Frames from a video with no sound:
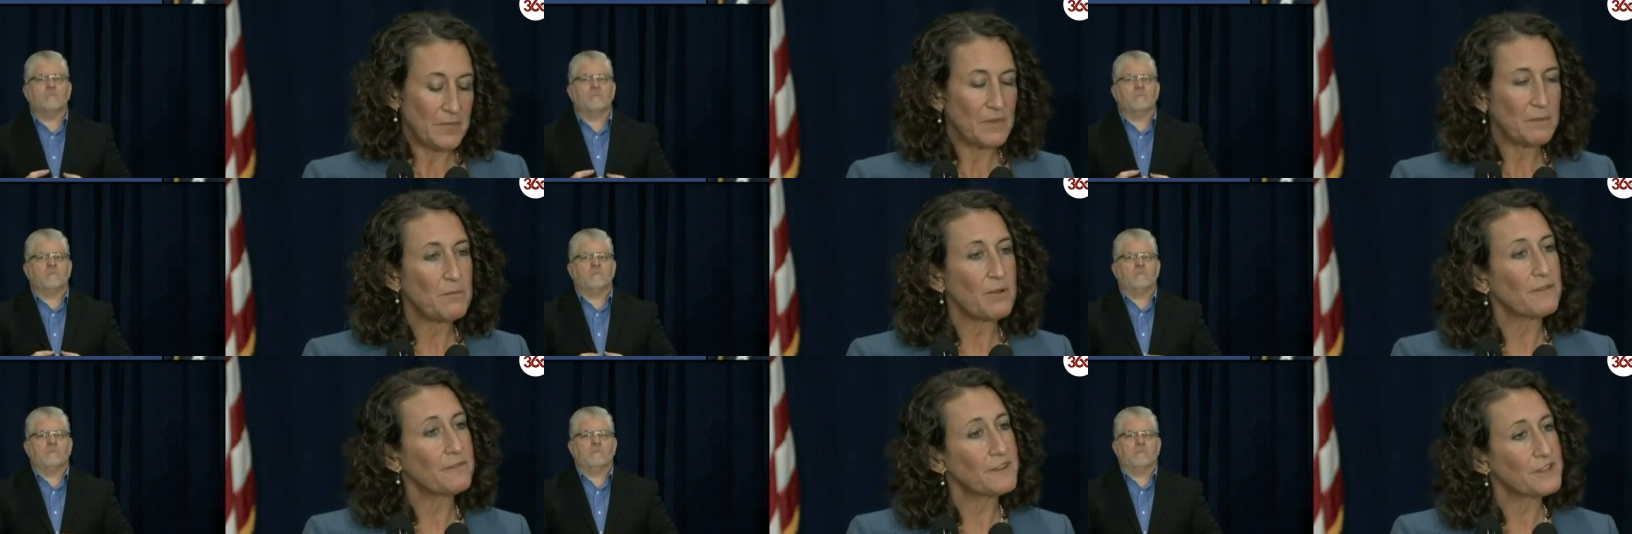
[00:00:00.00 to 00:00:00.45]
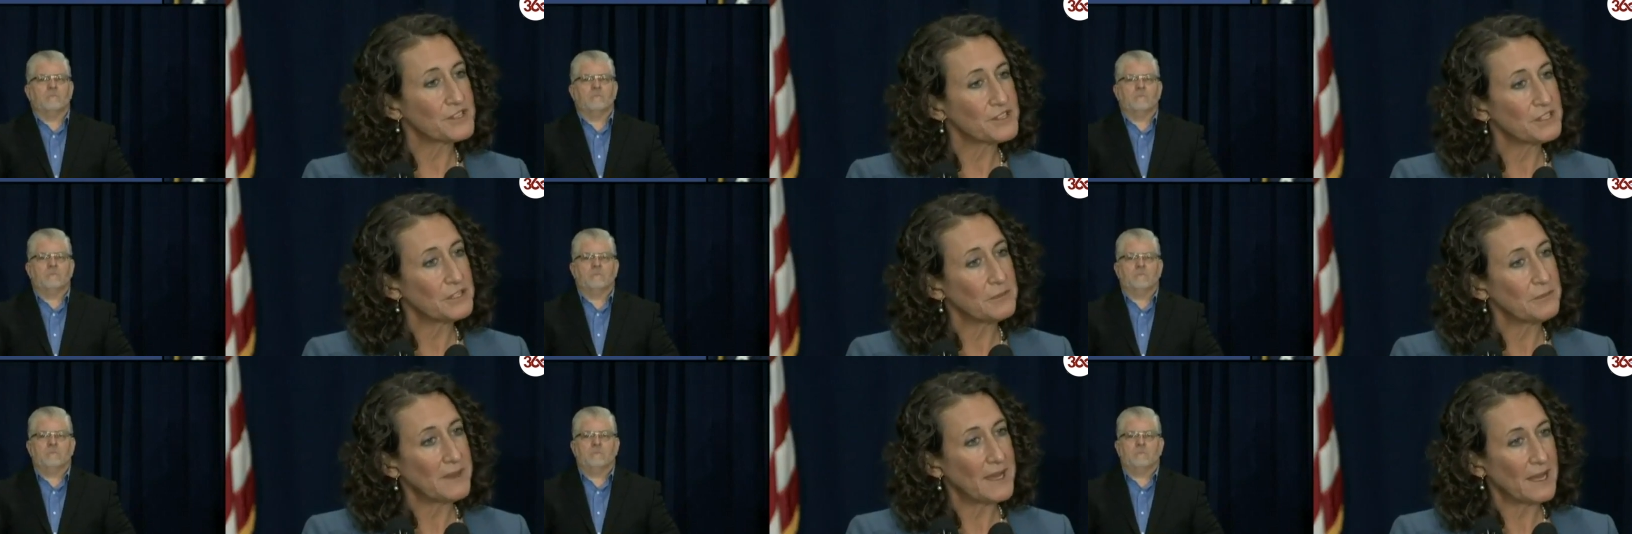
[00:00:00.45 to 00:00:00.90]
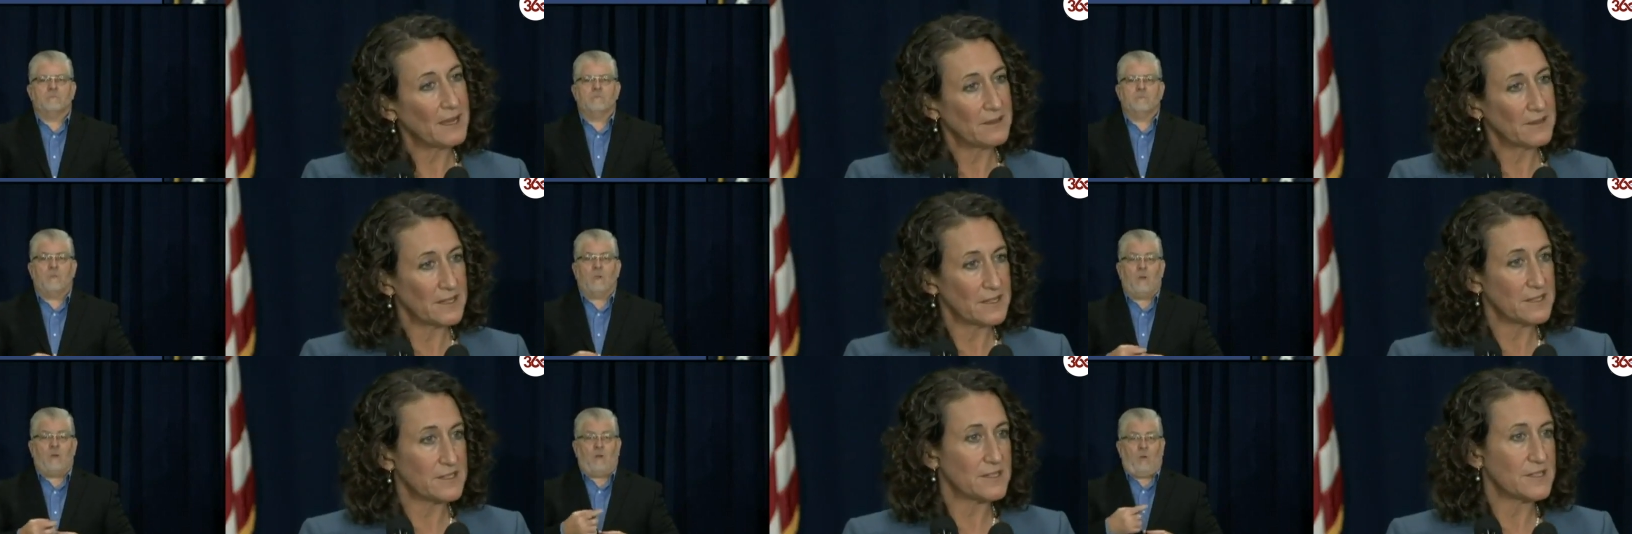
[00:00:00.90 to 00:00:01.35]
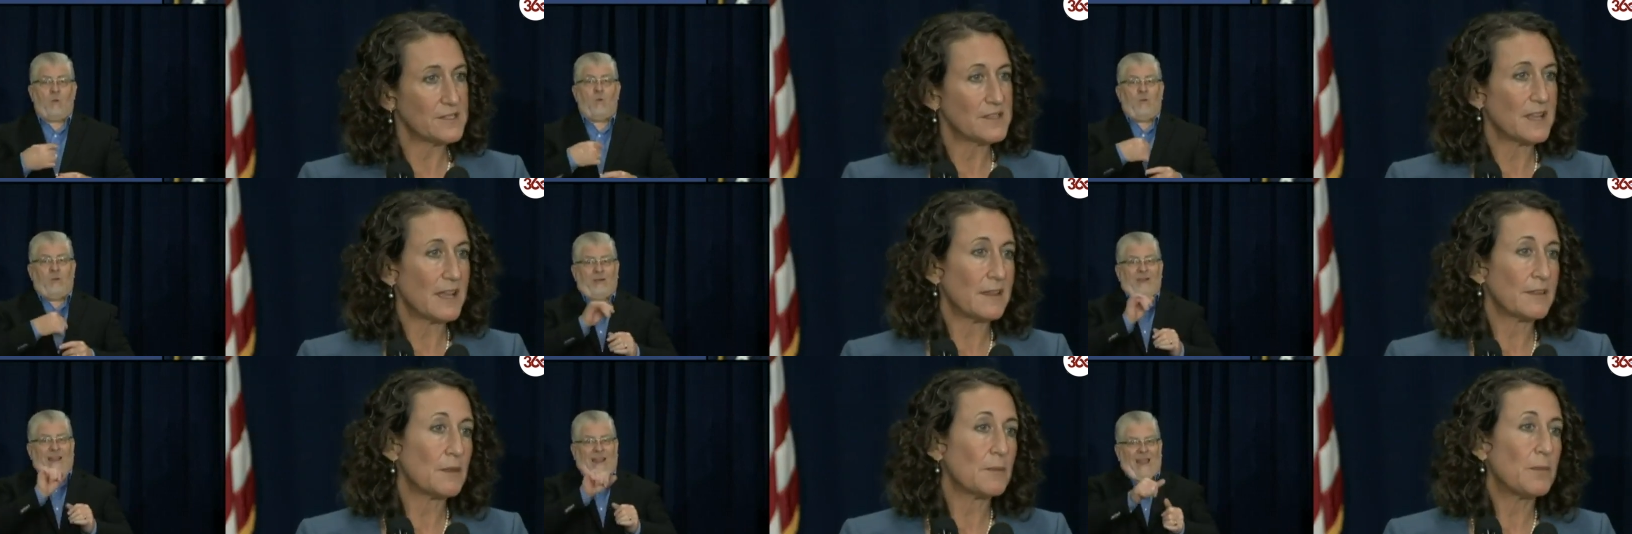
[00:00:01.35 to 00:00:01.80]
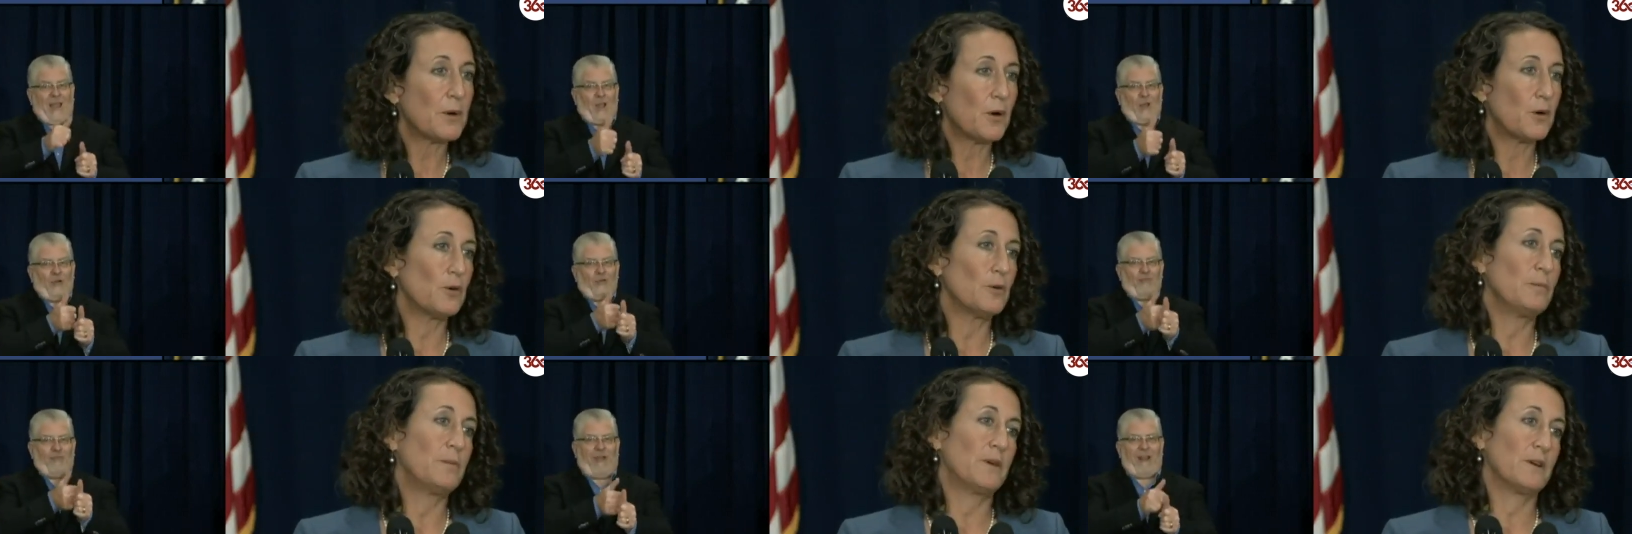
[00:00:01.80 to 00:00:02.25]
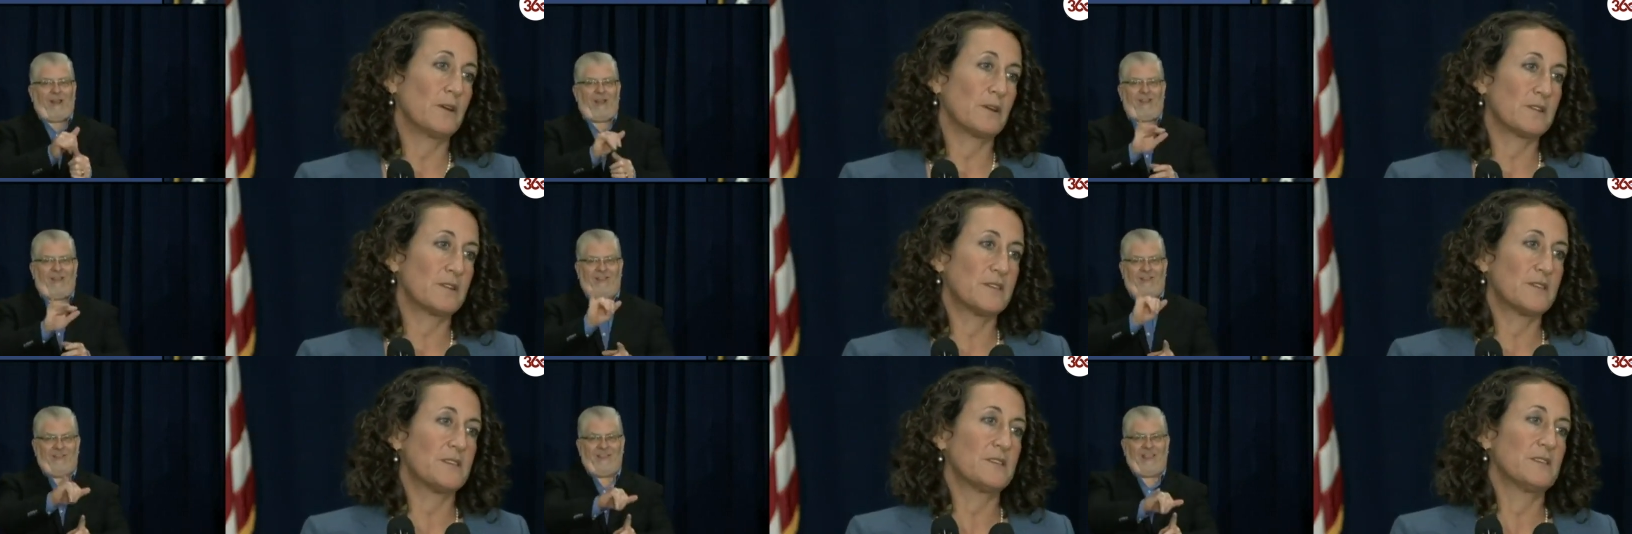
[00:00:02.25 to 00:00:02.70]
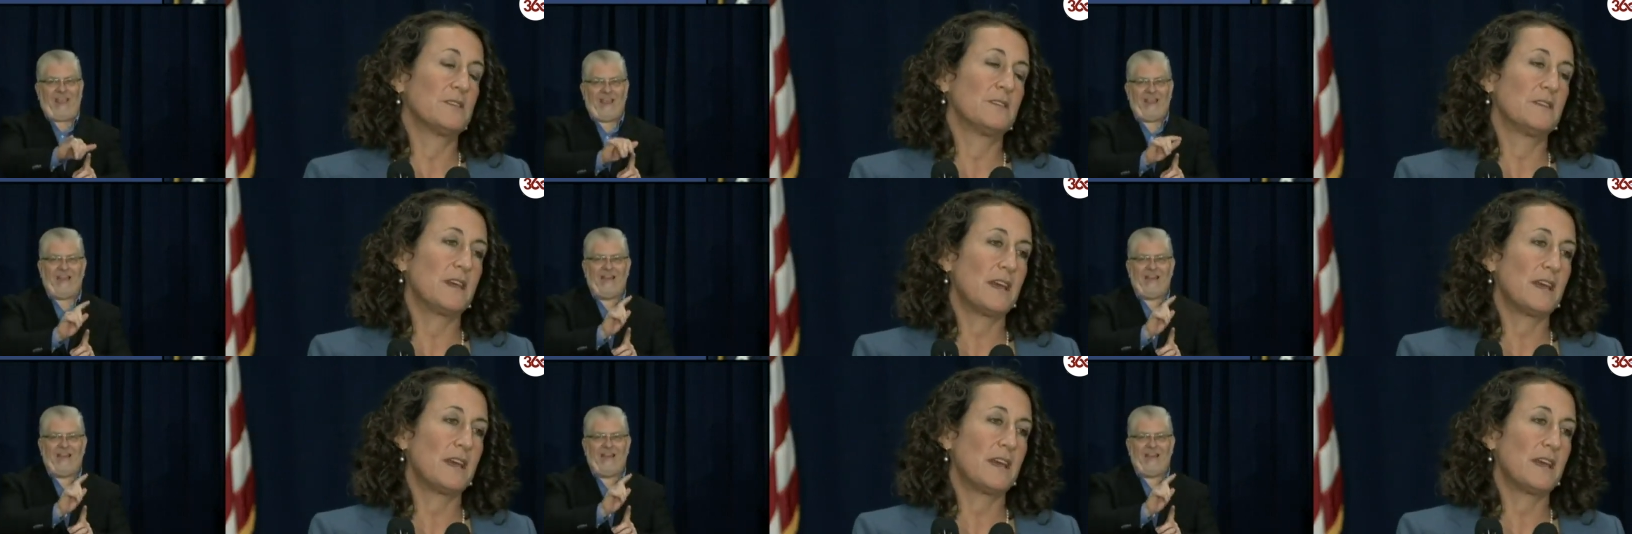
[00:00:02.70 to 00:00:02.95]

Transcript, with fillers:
Speaker 1: provisional ballots and the poll books,